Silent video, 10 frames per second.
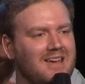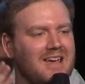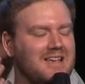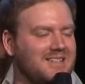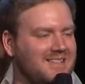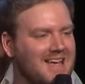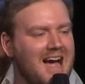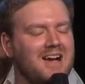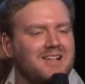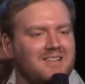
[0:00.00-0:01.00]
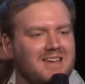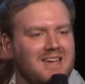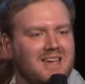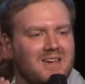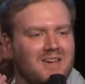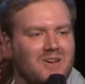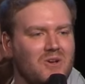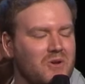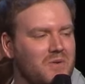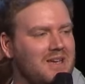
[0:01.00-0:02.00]
exactly
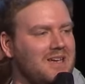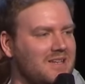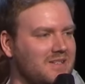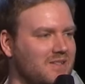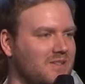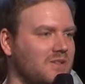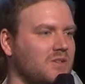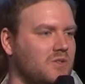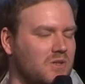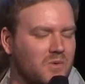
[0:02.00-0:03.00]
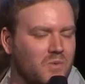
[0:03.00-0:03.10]
who he is to the